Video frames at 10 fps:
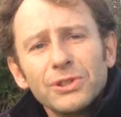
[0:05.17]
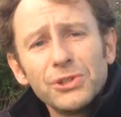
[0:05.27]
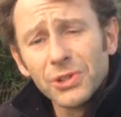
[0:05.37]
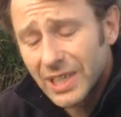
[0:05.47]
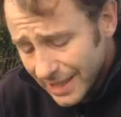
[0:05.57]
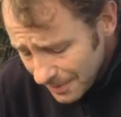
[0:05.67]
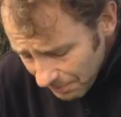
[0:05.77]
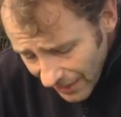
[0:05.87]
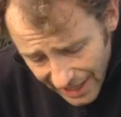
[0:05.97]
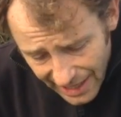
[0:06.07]
Food U K.
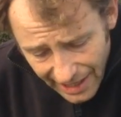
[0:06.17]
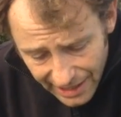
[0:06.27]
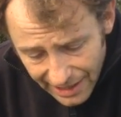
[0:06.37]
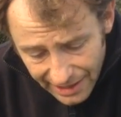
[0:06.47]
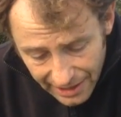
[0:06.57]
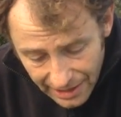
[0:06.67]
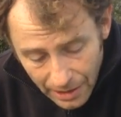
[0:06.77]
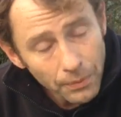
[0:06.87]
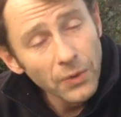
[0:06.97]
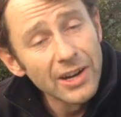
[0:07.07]

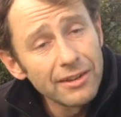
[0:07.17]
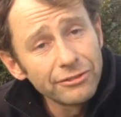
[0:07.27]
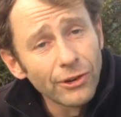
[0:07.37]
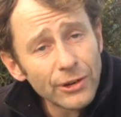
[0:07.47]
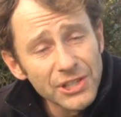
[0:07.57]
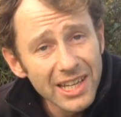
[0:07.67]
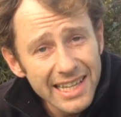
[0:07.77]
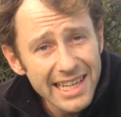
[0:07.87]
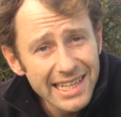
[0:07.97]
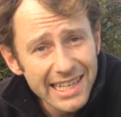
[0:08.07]
Uh, we're out foraging
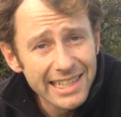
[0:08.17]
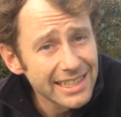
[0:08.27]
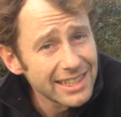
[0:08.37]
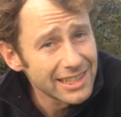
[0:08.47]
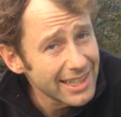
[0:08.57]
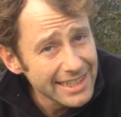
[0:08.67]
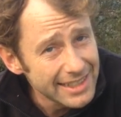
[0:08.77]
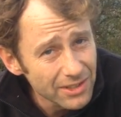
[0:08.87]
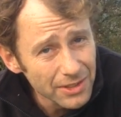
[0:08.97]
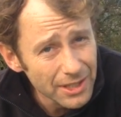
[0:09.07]
again. It's late
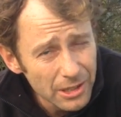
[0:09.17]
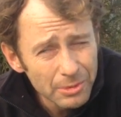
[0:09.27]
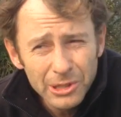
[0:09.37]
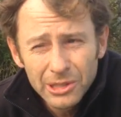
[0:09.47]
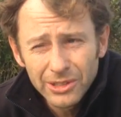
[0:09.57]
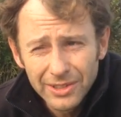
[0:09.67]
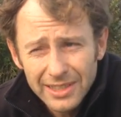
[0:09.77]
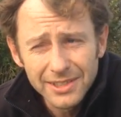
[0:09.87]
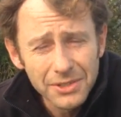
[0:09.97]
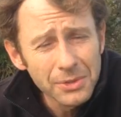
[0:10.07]
in October, I
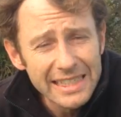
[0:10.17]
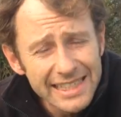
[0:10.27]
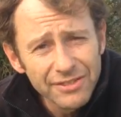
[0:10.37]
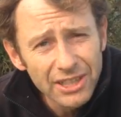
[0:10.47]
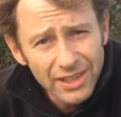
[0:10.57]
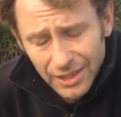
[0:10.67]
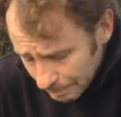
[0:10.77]
think it's the twenty-seventh,